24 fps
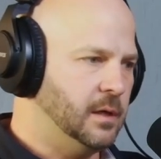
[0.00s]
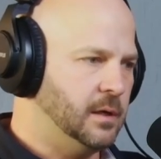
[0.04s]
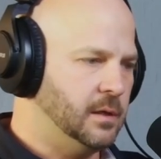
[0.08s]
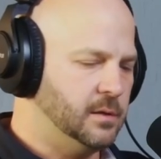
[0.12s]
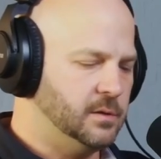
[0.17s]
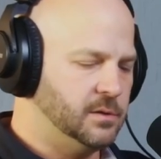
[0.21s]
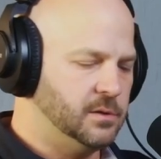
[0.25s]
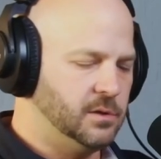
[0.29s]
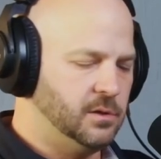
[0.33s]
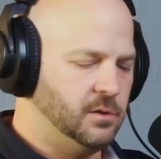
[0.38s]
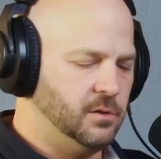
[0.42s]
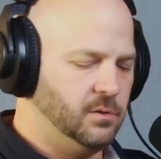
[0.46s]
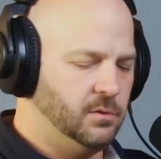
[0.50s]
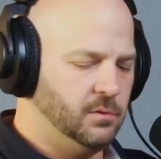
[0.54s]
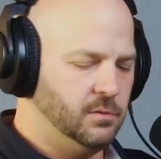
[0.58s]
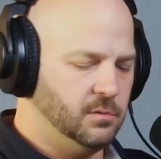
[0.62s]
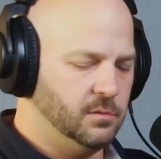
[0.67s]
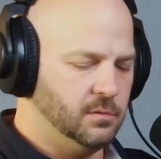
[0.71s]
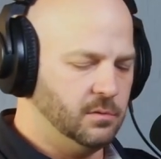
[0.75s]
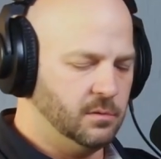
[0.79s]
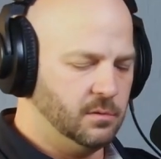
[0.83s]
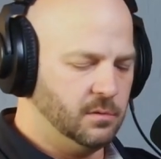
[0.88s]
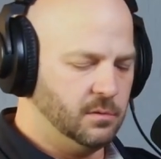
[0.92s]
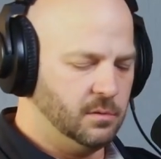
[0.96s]

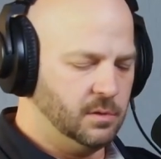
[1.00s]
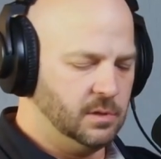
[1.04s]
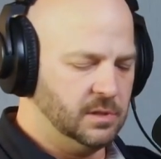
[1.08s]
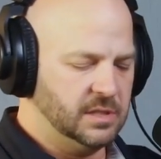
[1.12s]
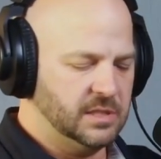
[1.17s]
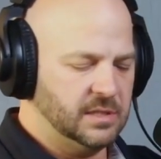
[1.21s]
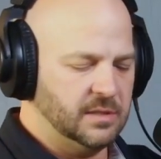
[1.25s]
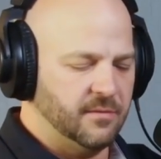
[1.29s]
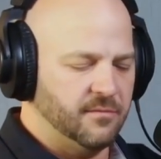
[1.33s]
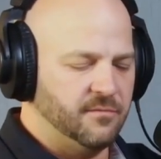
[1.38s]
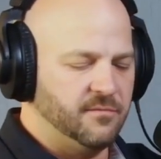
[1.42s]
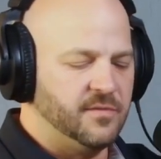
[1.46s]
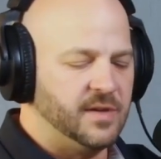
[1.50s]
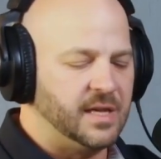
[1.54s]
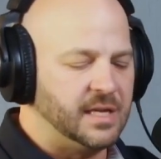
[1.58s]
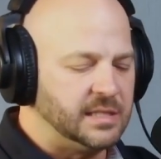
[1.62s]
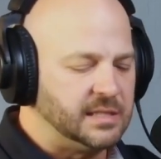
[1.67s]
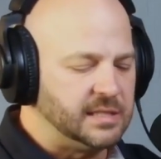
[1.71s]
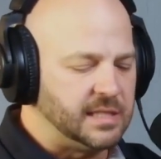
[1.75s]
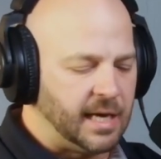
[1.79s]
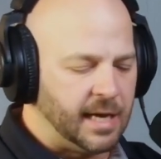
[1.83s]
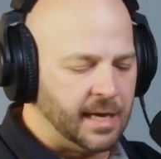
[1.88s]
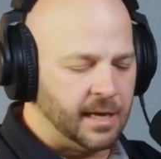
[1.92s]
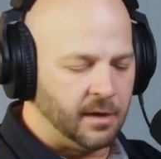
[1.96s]
this is a
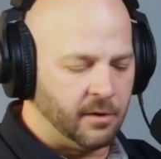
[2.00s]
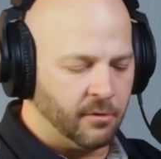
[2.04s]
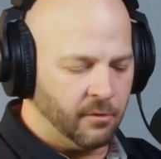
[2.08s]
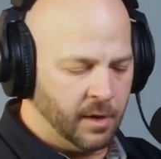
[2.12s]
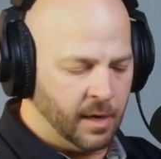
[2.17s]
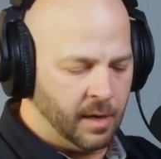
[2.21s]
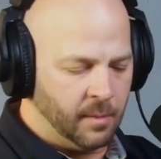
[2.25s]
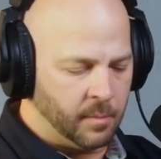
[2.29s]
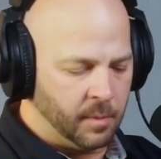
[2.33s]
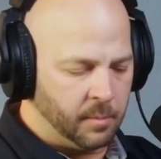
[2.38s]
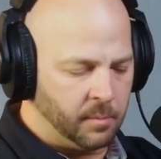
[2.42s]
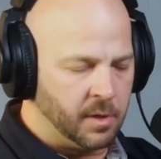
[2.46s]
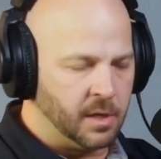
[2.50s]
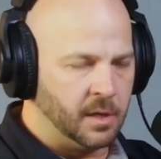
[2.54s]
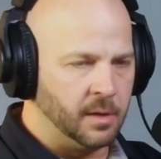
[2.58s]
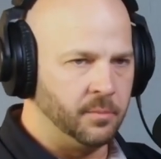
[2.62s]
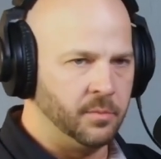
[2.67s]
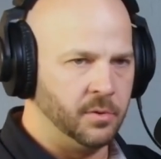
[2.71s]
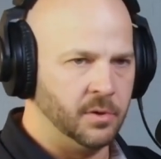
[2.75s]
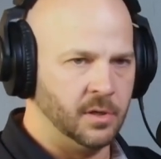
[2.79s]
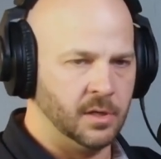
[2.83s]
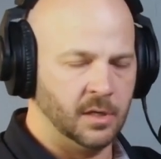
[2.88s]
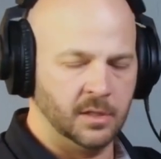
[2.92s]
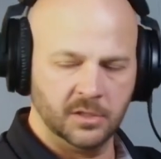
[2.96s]
Venn diagram I'm going
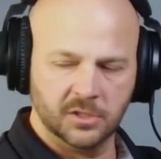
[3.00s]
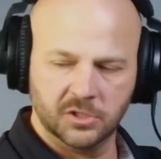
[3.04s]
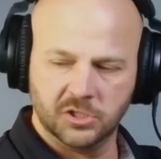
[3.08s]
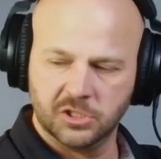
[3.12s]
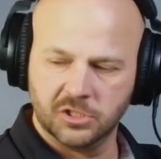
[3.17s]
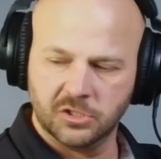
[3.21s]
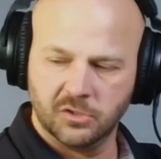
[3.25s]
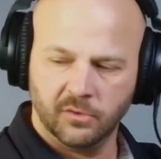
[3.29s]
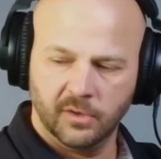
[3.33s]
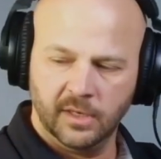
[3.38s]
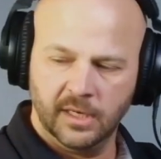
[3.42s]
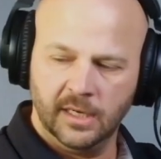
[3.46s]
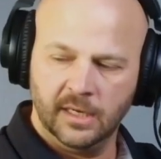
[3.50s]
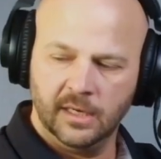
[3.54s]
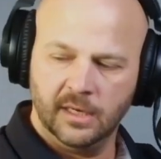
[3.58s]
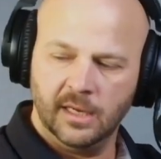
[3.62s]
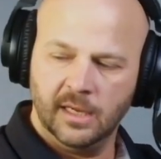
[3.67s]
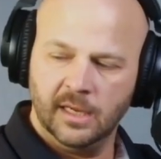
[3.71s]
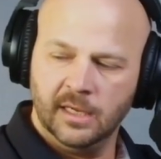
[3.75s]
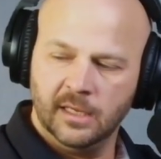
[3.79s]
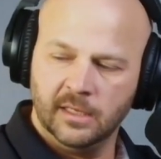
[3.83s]
to put on the screen.